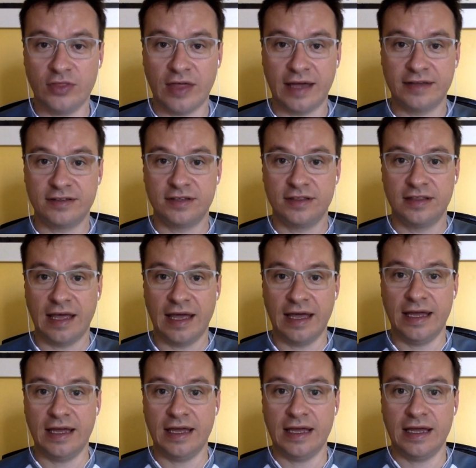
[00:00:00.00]
that
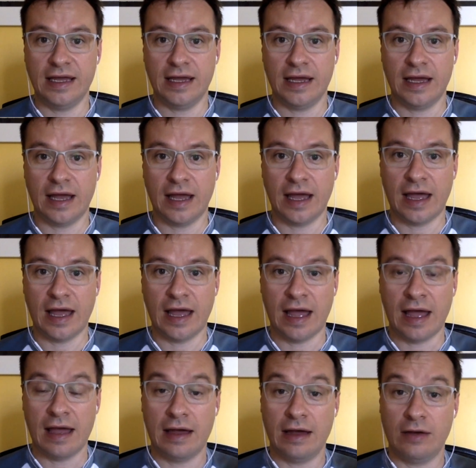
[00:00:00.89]
they,
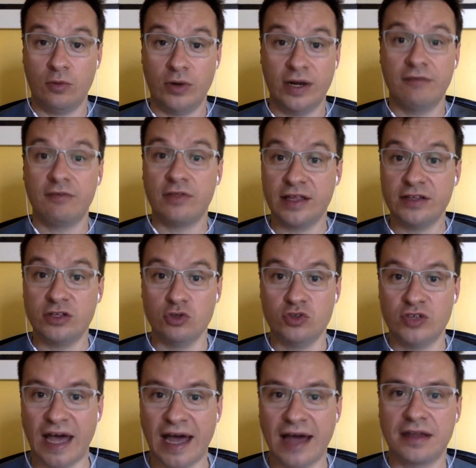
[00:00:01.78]
uh, whenever they do
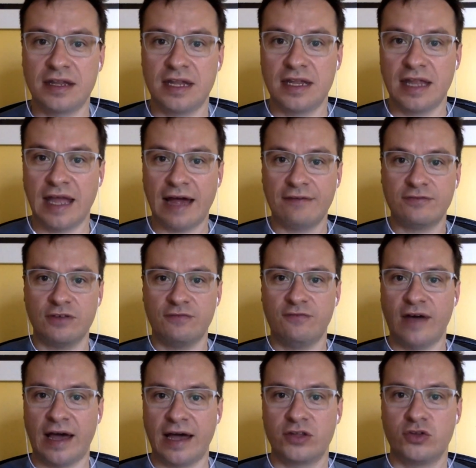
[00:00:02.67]
taxes, they have to
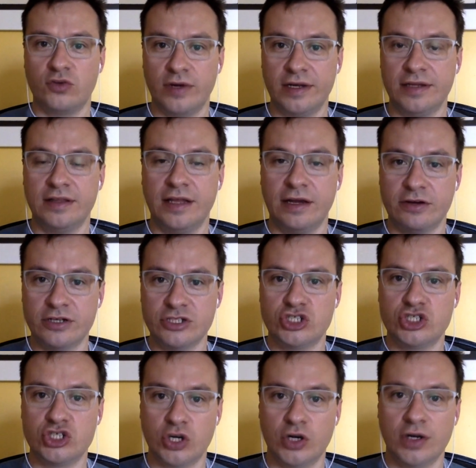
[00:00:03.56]
factor in their
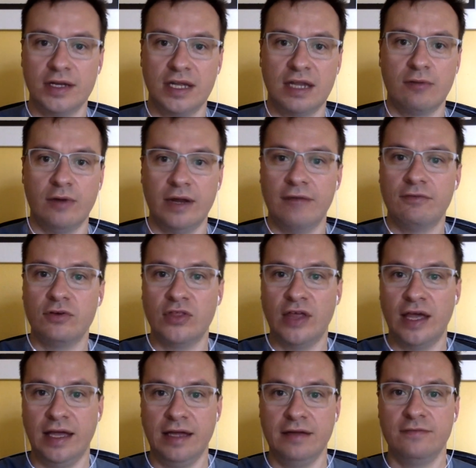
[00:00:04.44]
insurance whenever
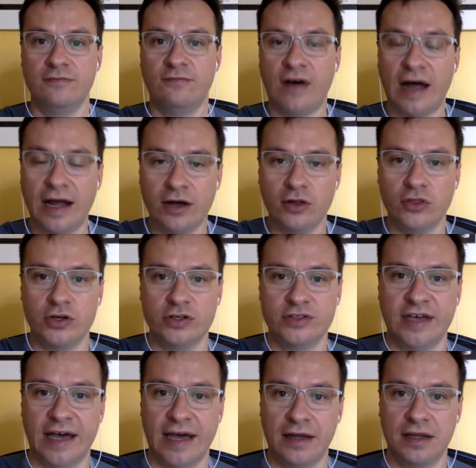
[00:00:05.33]
they file their
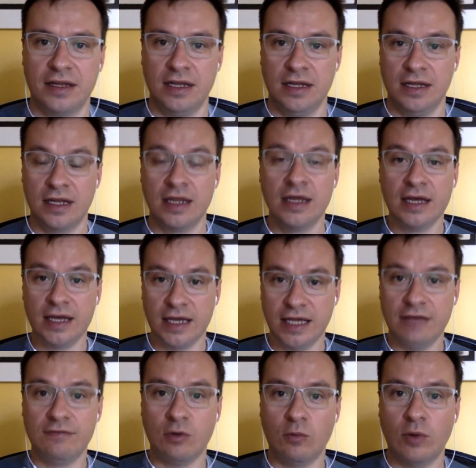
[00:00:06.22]
taxes,
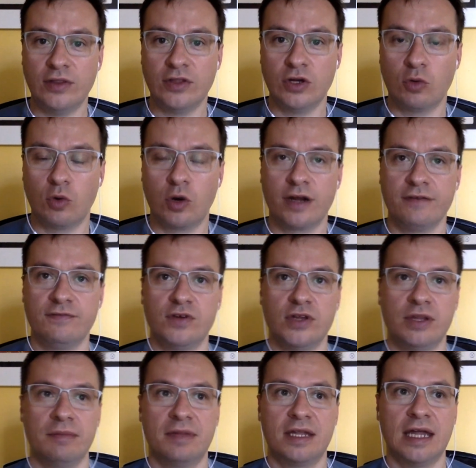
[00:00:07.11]
even when they're working for
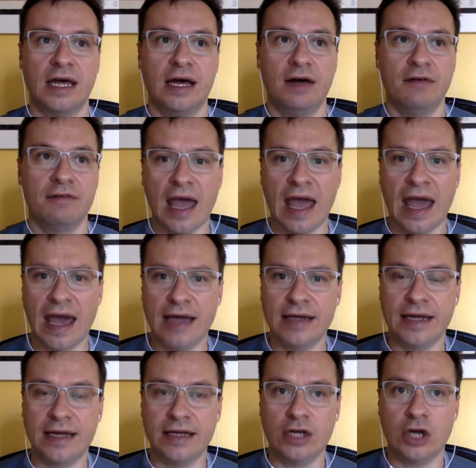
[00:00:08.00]
themselves.
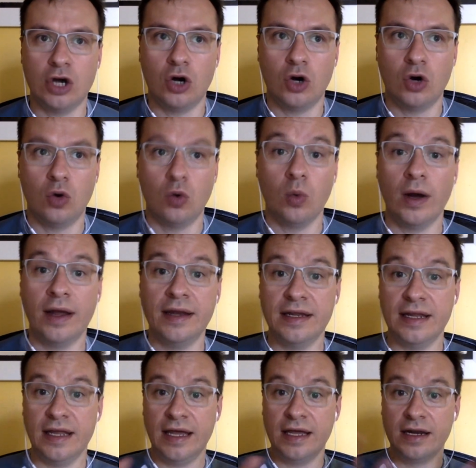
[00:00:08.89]
And I know
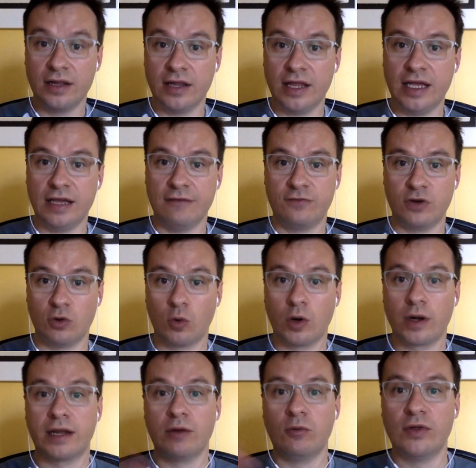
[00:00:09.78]
in Italy, if you're
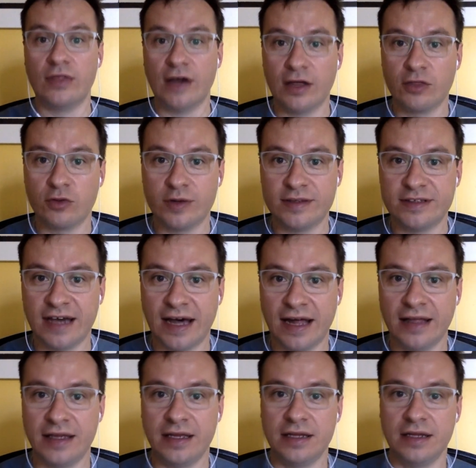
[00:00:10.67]
working with other
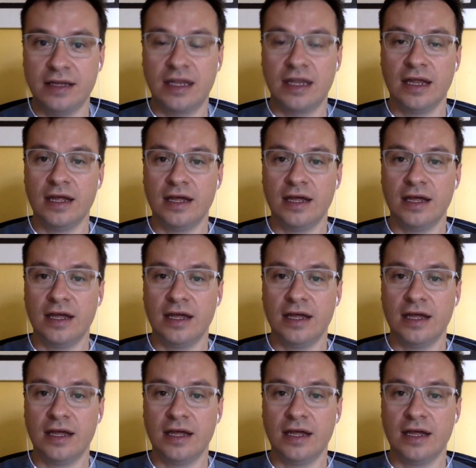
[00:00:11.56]
Italians,